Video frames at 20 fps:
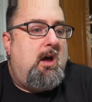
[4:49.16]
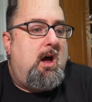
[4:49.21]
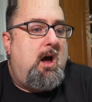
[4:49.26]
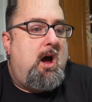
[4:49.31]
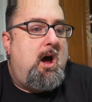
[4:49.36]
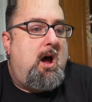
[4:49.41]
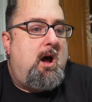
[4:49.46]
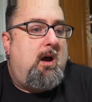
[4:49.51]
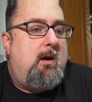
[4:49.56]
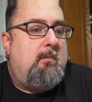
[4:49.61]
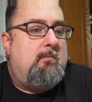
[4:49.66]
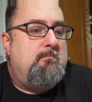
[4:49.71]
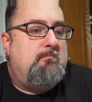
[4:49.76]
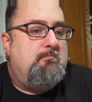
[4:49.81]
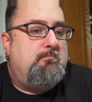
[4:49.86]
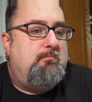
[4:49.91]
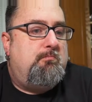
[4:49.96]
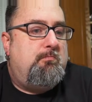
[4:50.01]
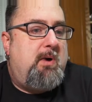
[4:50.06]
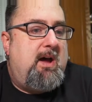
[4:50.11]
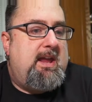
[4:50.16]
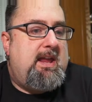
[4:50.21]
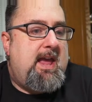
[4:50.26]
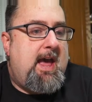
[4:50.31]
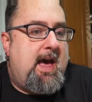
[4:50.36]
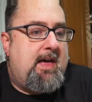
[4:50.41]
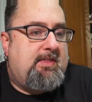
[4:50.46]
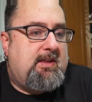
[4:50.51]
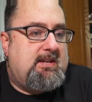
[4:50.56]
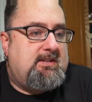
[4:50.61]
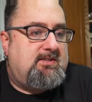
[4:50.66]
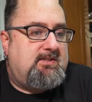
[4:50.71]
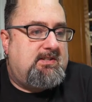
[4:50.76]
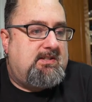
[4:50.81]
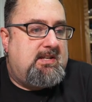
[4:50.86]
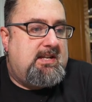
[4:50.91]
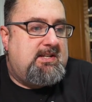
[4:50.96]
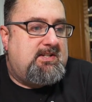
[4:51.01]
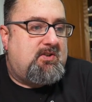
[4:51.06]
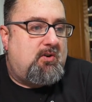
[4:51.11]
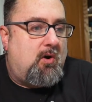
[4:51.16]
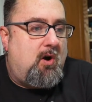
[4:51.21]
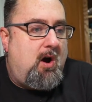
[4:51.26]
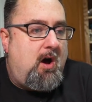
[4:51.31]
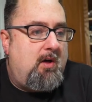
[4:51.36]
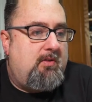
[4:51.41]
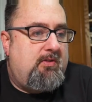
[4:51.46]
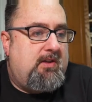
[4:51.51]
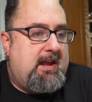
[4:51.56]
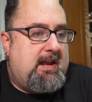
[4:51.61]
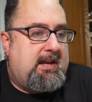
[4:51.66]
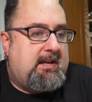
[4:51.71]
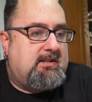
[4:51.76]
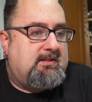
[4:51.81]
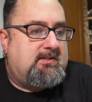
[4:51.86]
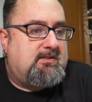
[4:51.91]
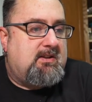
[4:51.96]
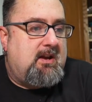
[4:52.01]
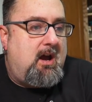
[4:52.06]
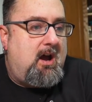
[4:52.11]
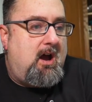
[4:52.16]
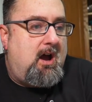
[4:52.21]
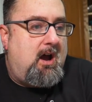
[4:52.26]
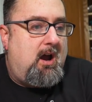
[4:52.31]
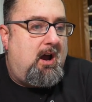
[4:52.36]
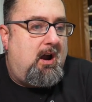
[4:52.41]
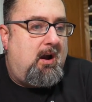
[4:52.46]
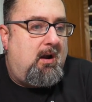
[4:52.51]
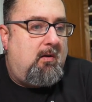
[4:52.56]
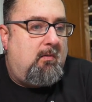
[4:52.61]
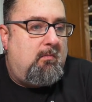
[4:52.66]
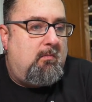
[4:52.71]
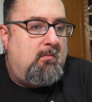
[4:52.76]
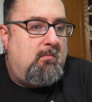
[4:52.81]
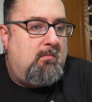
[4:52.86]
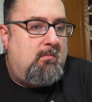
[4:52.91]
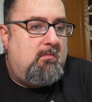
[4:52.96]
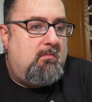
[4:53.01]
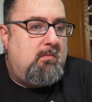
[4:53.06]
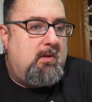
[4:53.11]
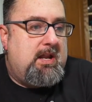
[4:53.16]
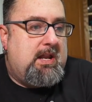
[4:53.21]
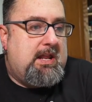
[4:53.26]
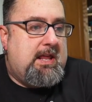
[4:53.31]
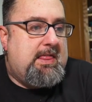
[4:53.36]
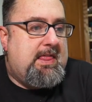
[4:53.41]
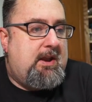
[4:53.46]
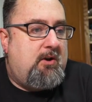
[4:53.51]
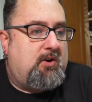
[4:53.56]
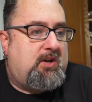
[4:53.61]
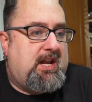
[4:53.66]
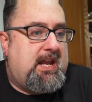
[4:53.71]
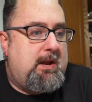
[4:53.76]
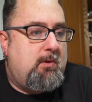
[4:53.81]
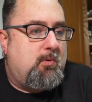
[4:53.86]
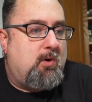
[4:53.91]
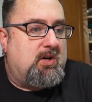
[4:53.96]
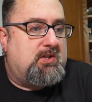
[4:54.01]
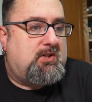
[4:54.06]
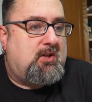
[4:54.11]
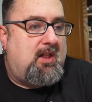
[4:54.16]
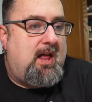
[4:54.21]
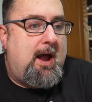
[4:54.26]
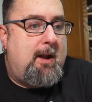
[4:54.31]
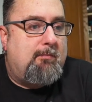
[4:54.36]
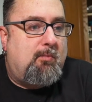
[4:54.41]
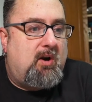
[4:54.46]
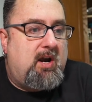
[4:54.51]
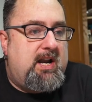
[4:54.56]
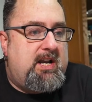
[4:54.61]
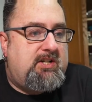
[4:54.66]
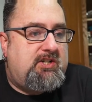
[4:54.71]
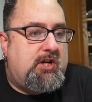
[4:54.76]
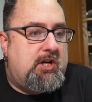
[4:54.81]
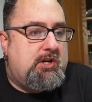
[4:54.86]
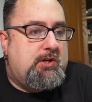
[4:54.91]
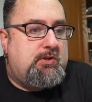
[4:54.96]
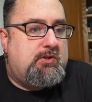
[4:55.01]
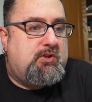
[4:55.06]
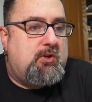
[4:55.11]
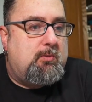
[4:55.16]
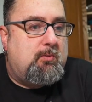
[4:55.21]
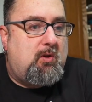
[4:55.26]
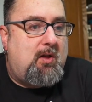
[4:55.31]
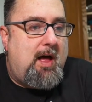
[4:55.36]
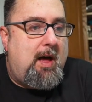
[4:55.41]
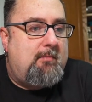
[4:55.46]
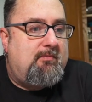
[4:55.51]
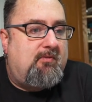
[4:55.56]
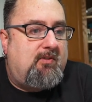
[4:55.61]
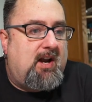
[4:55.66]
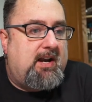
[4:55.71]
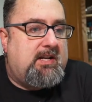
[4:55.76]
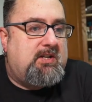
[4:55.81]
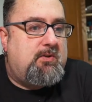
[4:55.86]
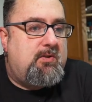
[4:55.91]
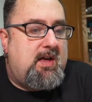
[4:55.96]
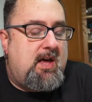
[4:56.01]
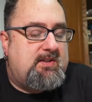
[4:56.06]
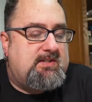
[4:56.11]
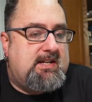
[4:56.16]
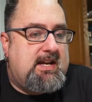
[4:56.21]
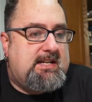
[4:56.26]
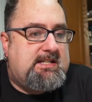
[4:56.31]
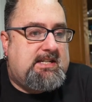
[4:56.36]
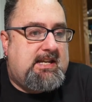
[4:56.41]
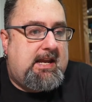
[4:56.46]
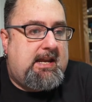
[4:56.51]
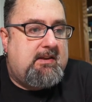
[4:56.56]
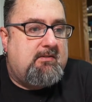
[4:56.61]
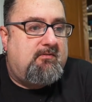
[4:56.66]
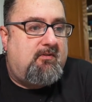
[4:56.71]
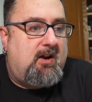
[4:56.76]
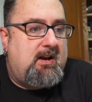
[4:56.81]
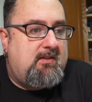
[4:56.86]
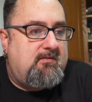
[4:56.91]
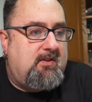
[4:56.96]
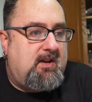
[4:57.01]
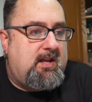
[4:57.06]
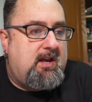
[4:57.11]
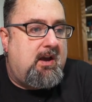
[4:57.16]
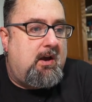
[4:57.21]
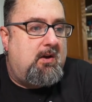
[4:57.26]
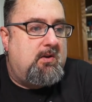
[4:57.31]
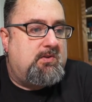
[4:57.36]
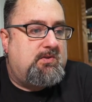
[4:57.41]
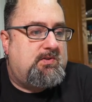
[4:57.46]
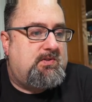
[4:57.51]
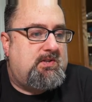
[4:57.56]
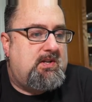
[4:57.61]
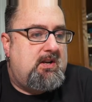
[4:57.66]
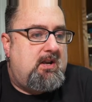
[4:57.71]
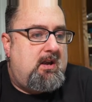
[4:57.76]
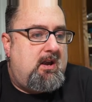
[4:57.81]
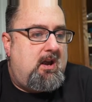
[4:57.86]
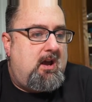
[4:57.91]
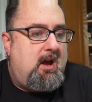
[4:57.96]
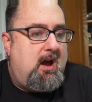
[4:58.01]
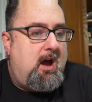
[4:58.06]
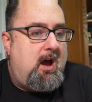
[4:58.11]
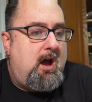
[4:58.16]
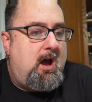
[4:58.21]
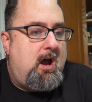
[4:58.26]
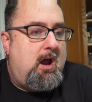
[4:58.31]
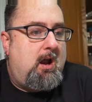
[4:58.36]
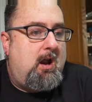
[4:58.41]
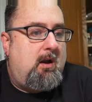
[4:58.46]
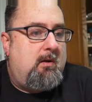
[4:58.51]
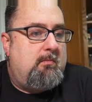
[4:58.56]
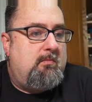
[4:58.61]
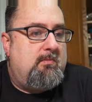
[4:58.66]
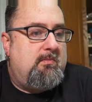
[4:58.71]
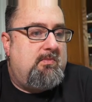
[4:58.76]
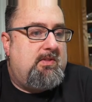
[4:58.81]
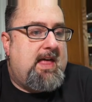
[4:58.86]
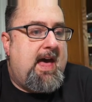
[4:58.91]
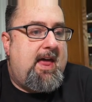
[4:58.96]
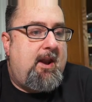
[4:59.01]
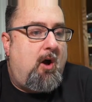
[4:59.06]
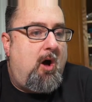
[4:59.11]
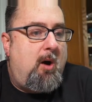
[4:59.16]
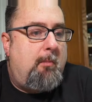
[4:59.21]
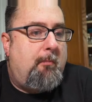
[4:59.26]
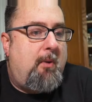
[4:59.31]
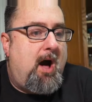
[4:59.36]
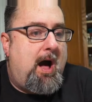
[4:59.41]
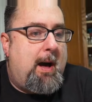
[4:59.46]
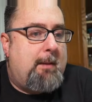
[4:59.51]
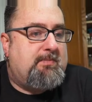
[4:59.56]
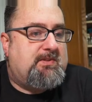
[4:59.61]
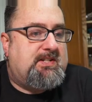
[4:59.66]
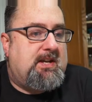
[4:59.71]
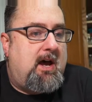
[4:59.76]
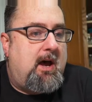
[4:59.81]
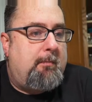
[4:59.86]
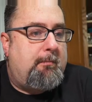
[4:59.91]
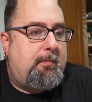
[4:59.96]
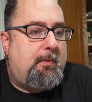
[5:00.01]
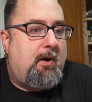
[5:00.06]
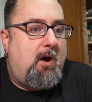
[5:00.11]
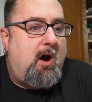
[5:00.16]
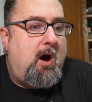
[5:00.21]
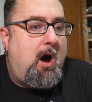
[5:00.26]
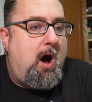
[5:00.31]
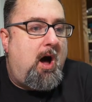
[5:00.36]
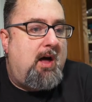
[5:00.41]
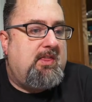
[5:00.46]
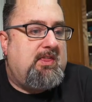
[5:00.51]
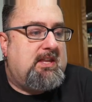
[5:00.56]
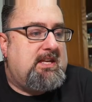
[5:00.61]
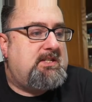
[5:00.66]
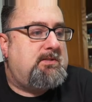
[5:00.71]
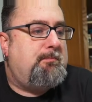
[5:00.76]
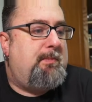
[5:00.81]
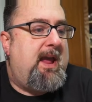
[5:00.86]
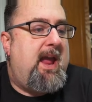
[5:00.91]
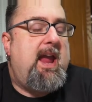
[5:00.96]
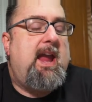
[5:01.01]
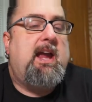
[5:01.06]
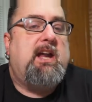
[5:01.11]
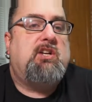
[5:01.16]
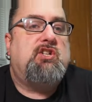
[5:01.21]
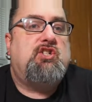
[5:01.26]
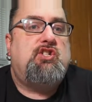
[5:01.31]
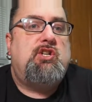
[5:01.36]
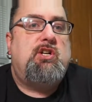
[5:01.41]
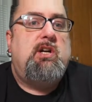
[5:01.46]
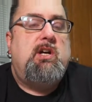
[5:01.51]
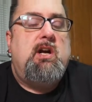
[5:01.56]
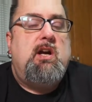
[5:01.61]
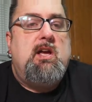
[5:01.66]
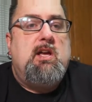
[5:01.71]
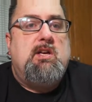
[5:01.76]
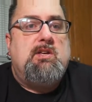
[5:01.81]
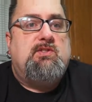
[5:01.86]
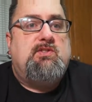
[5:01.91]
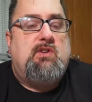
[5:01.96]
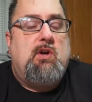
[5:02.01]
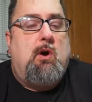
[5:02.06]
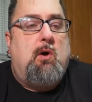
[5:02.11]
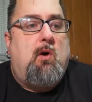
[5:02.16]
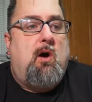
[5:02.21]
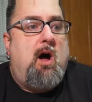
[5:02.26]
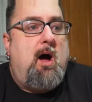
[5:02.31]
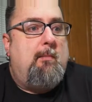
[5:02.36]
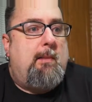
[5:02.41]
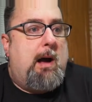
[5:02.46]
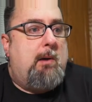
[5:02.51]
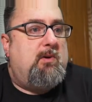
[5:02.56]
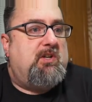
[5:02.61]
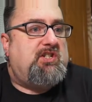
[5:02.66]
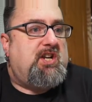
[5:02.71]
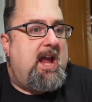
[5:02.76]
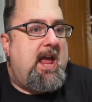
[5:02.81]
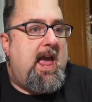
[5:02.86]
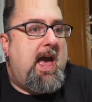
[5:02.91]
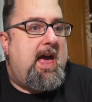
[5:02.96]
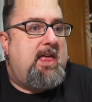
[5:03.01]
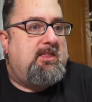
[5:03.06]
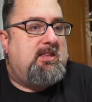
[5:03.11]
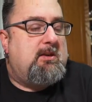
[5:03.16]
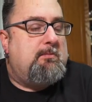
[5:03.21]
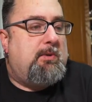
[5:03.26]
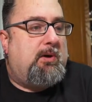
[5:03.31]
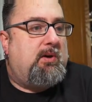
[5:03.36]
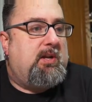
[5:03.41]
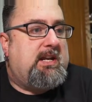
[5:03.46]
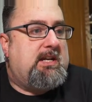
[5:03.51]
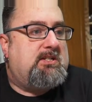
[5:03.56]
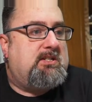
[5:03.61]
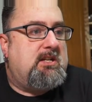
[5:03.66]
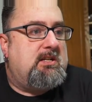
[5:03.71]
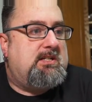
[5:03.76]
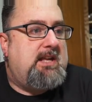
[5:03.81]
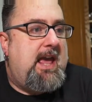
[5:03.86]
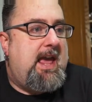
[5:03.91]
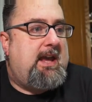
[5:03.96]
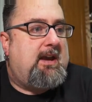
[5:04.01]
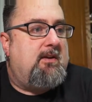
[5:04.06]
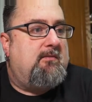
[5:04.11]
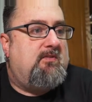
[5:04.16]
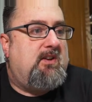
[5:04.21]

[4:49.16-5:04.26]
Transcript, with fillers: um, but yeah, these these are all things. Um, and, and then there are keywords: collaboration, YouTube Club, funny 2018, funny videos. Um, that all pops up on this page. So um, I wish I had the ability to take a